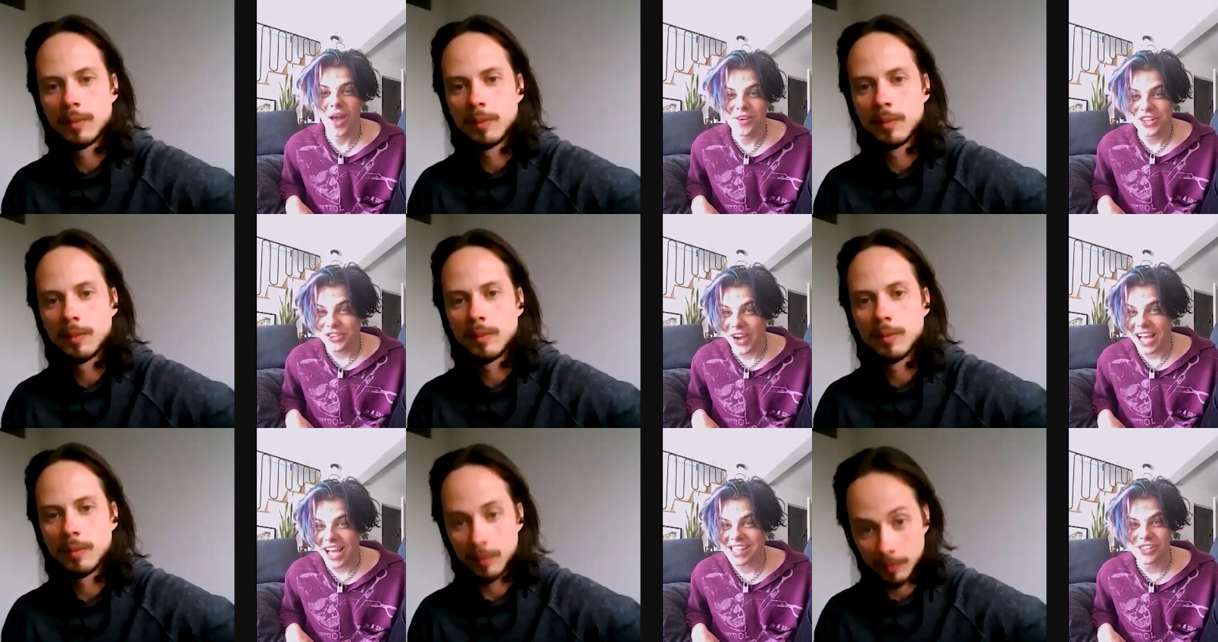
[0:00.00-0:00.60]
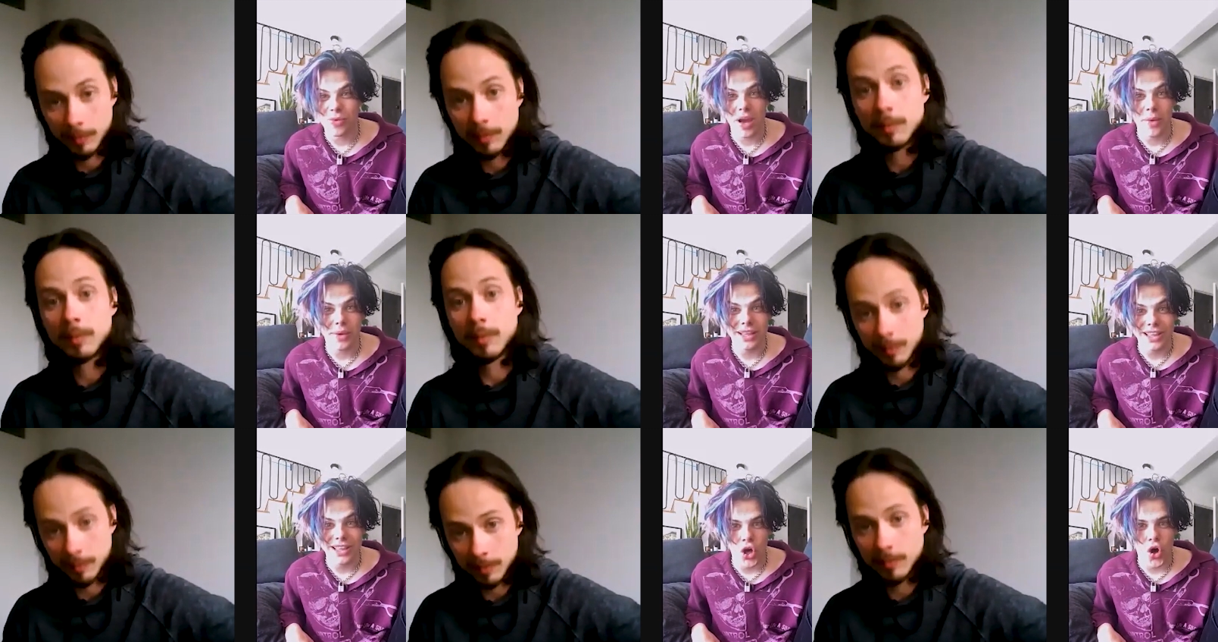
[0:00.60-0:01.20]
Speaker 1: we dress and the way
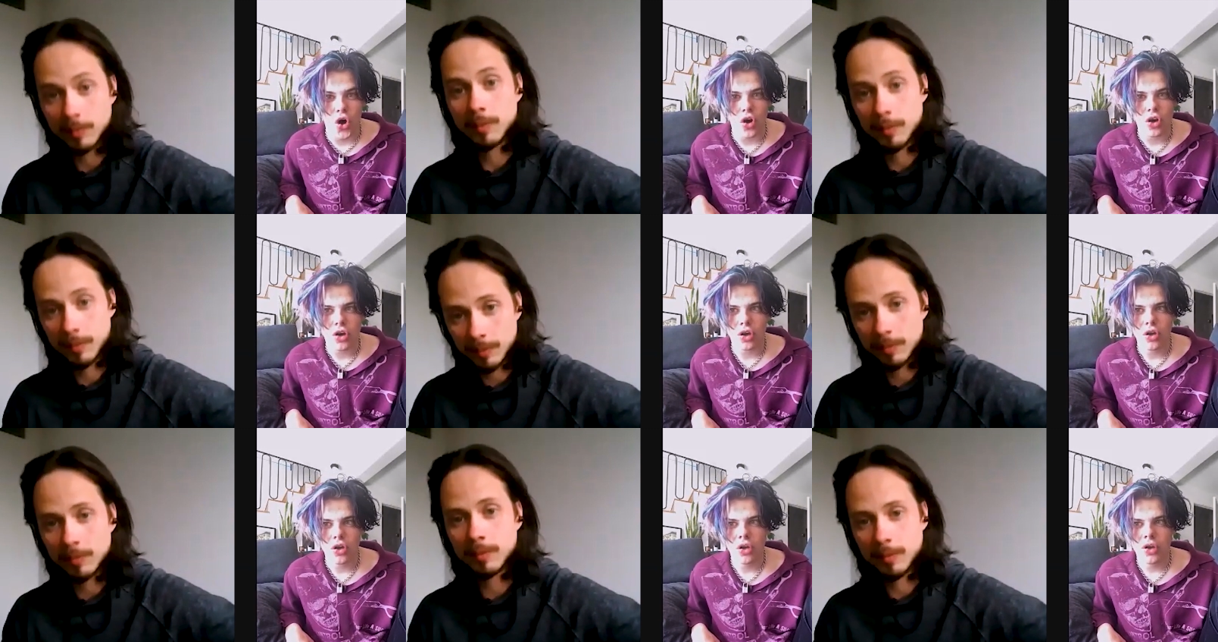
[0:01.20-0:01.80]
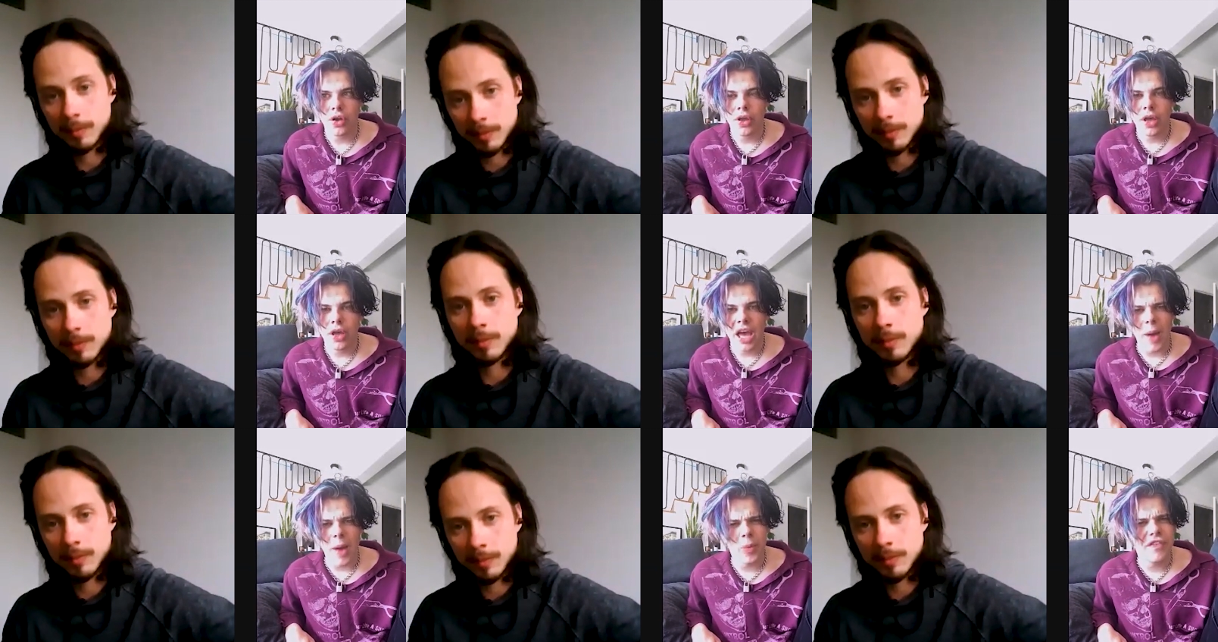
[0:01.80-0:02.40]
we look,
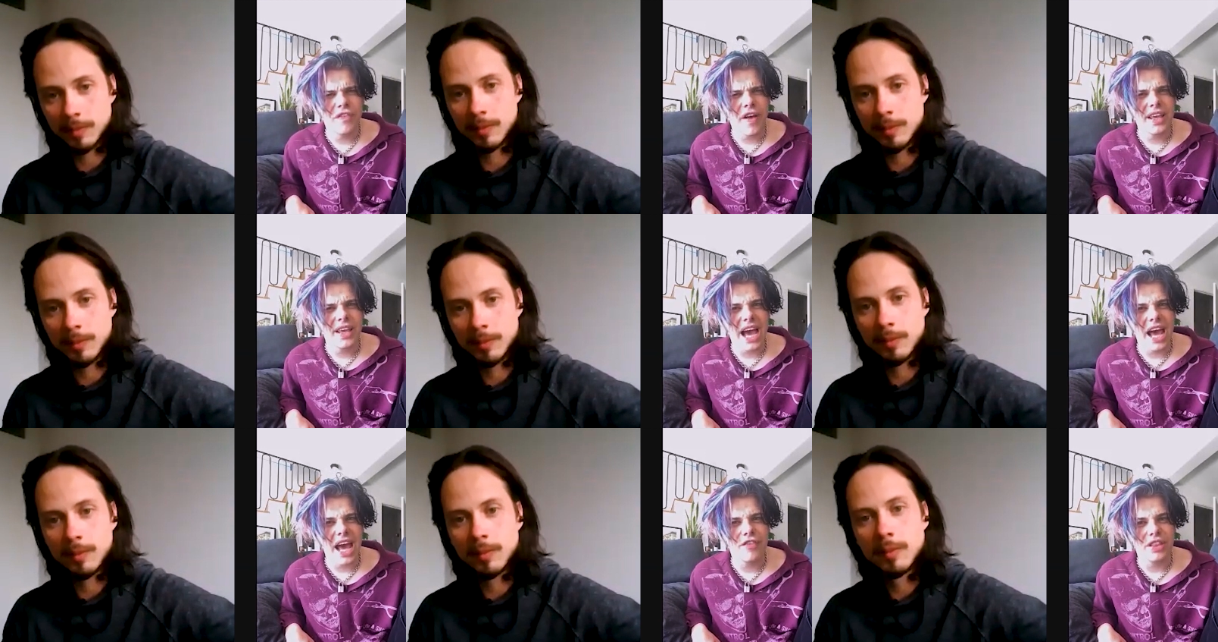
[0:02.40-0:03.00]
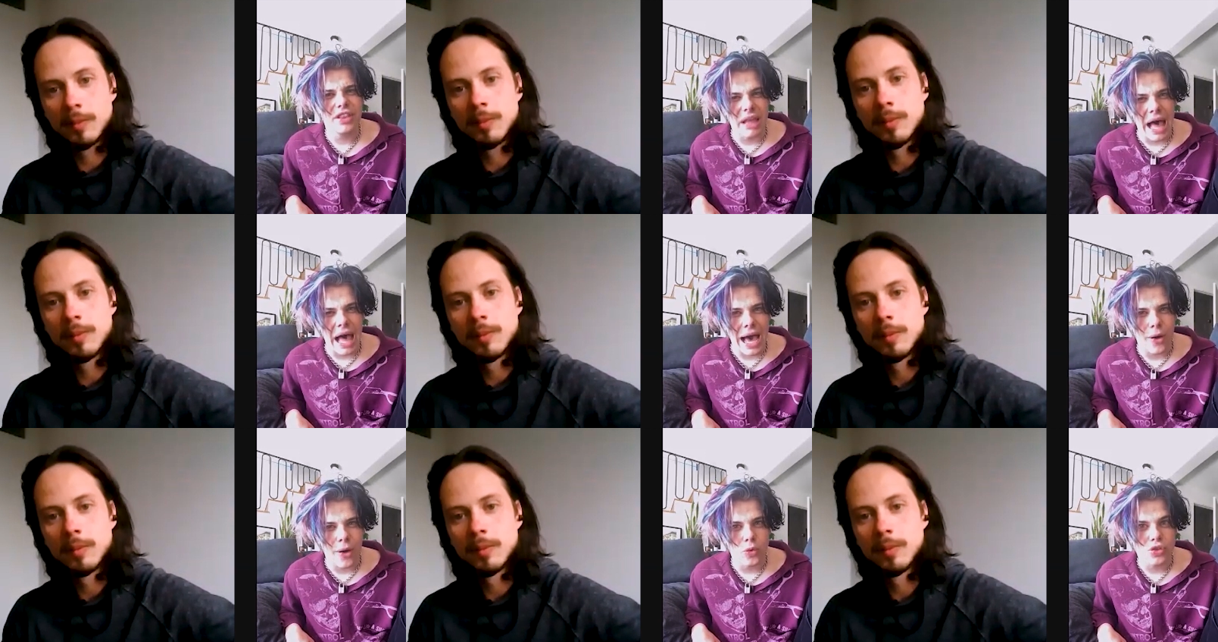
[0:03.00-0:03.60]
and we're very kind of
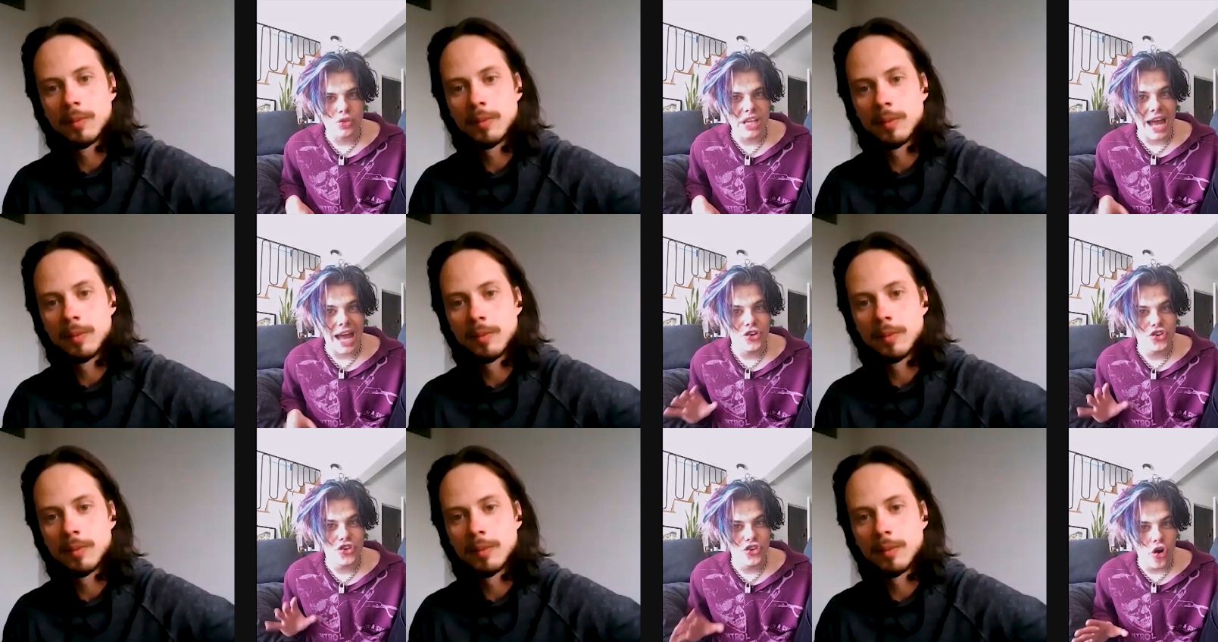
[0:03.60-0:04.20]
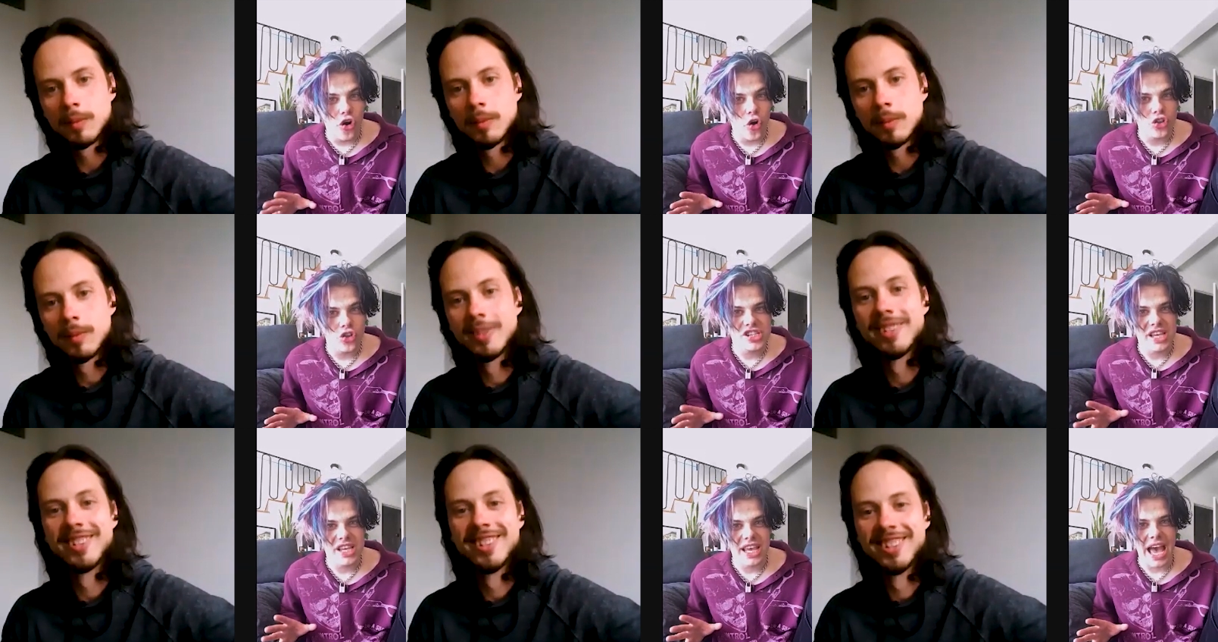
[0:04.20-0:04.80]
loud and mm-hmm.
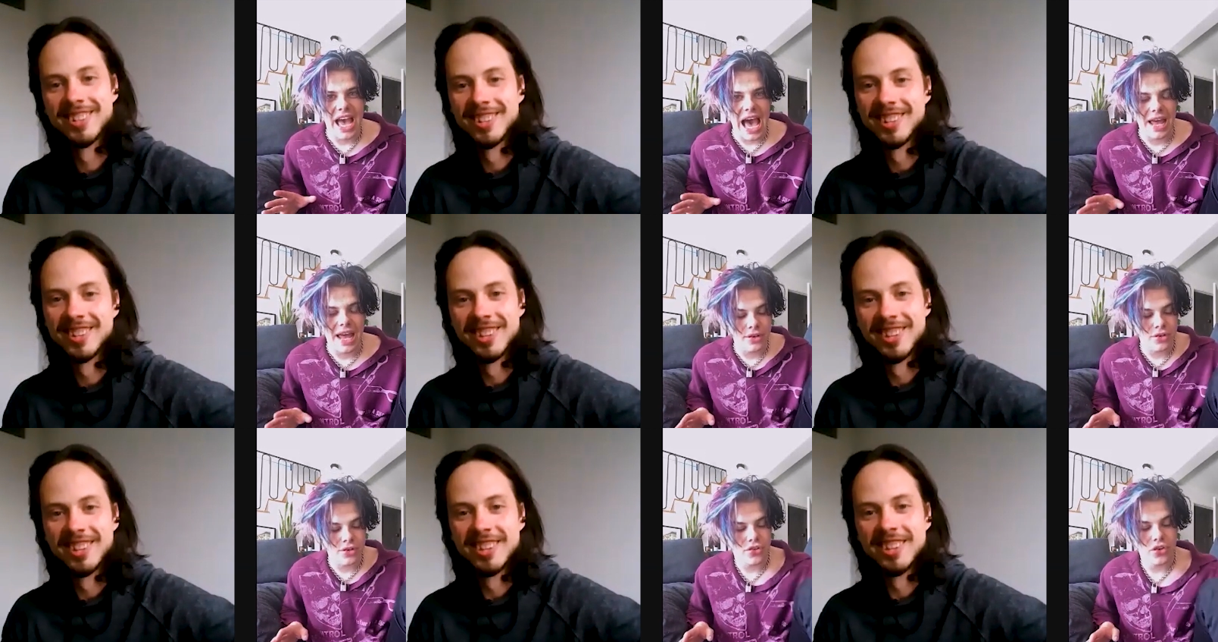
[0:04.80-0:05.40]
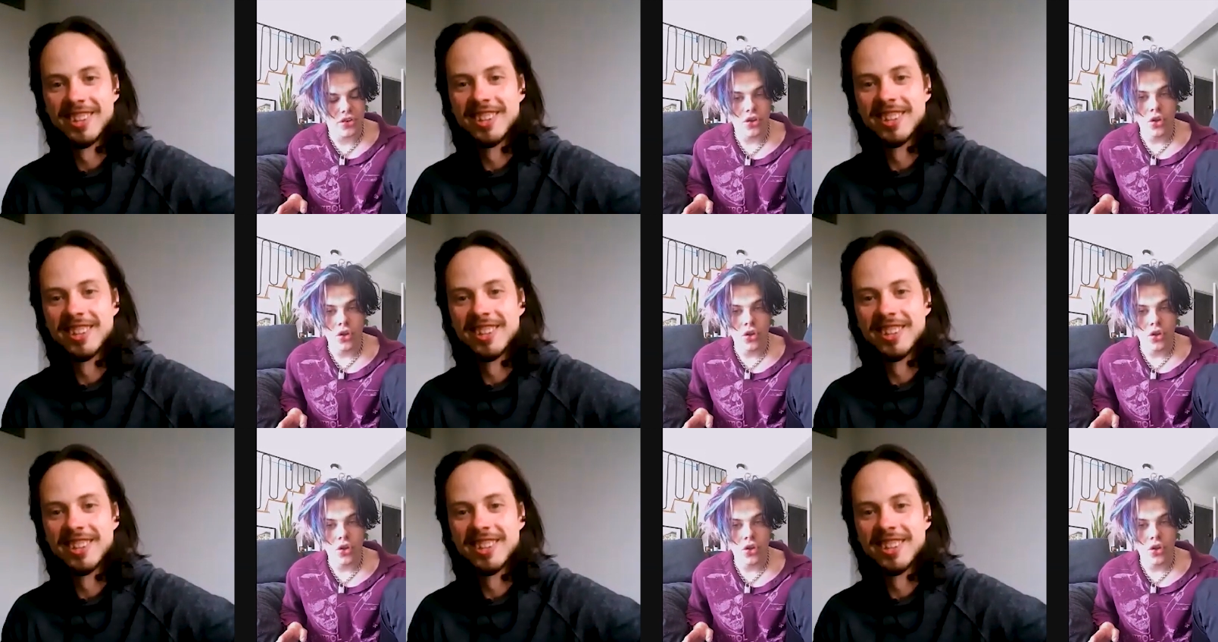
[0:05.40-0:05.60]
naughty and